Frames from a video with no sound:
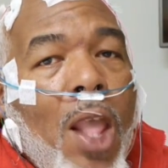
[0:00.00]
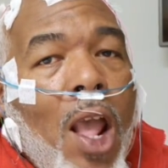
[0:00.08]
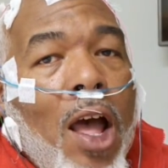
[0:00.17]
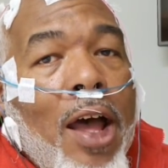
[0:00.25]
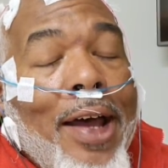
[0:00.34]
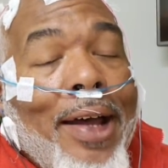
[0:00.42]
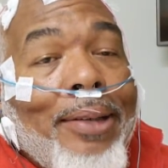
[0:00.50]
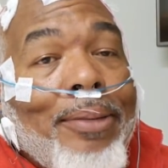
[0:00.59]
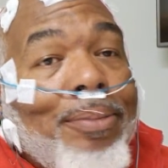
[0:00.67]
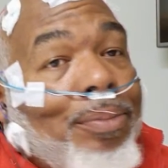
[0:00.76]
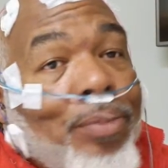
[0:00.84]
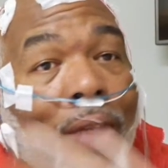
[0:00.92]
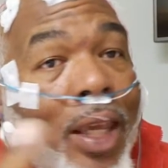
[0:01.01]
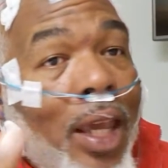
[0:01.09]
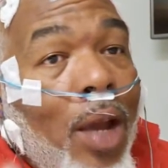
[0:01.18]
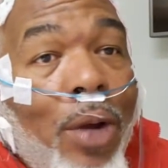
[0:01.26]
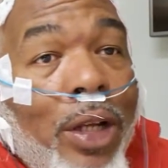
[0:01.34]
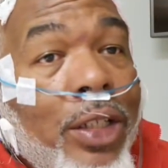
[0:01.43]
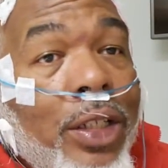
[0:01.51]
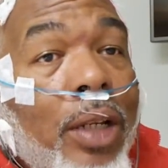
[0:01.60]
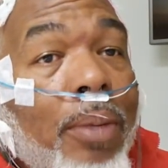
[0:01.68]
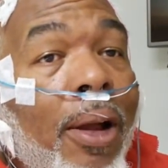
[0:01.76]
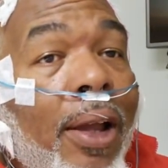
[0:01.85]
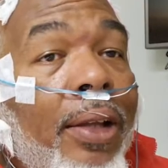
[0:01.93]
Uh, can't wait to see the
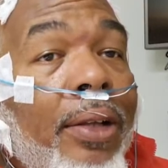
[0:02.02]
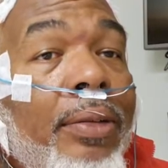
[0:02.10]
bike.